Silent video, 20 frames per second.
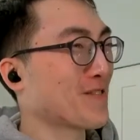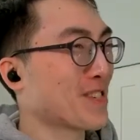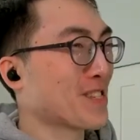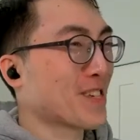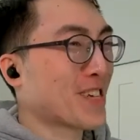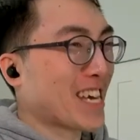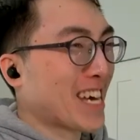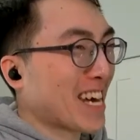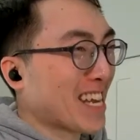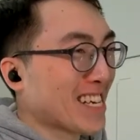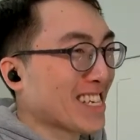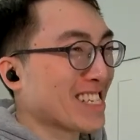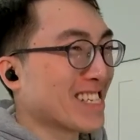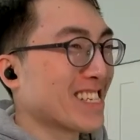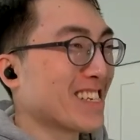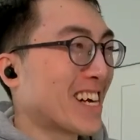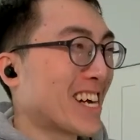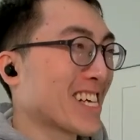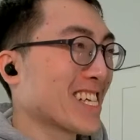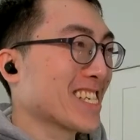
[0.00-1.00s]
when you get it.
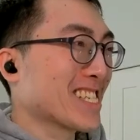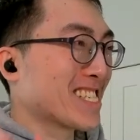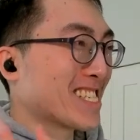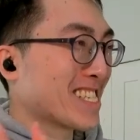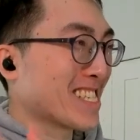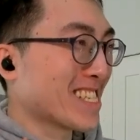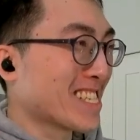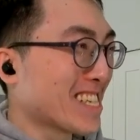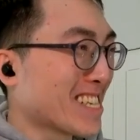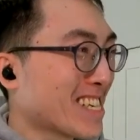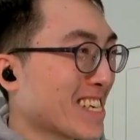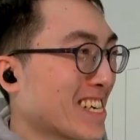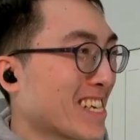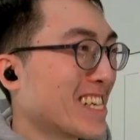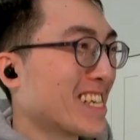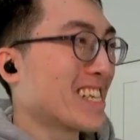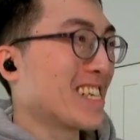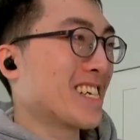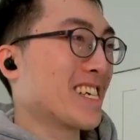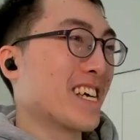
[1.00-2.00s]
Like it's yeah,
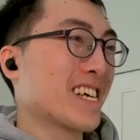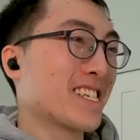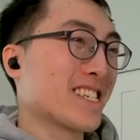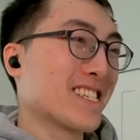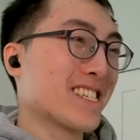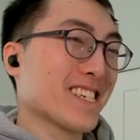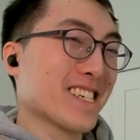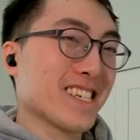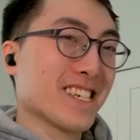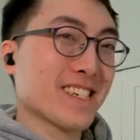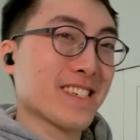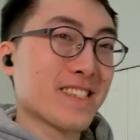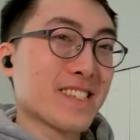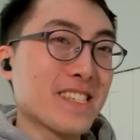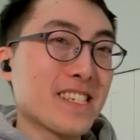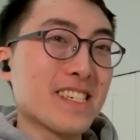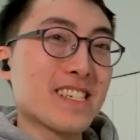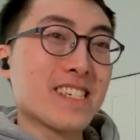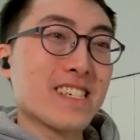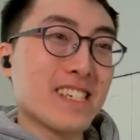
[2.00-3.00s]
the, It's the
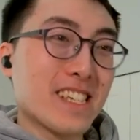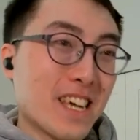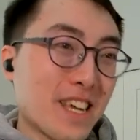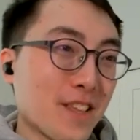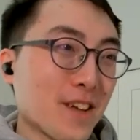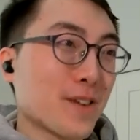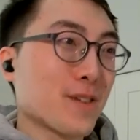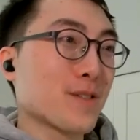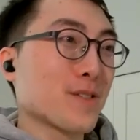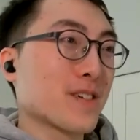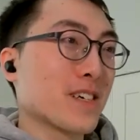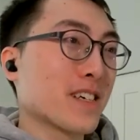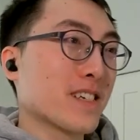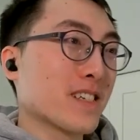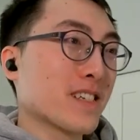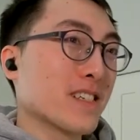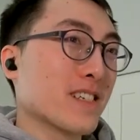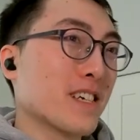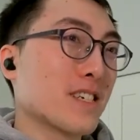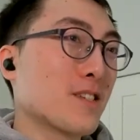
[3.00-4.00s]
you know
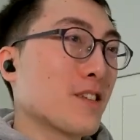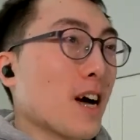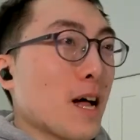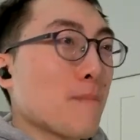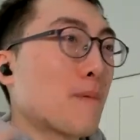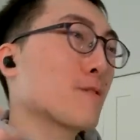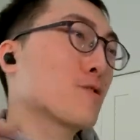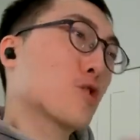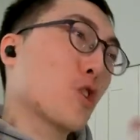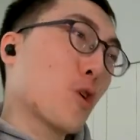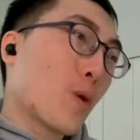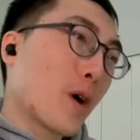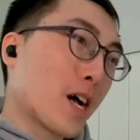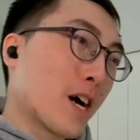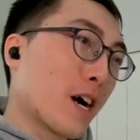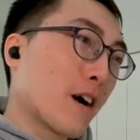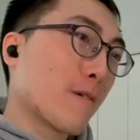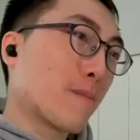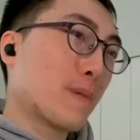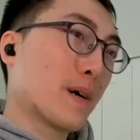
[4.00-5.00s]
it's not about
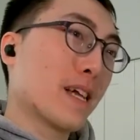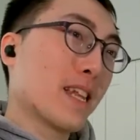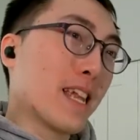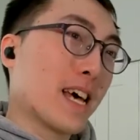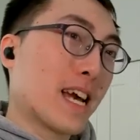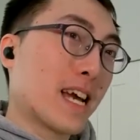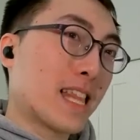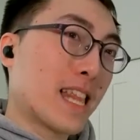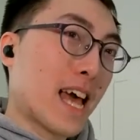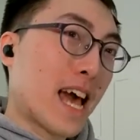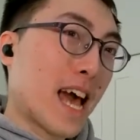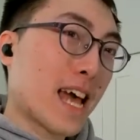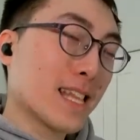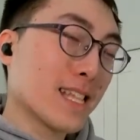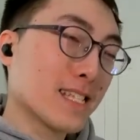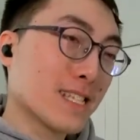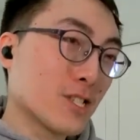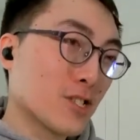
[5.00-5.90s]
showing off, but like that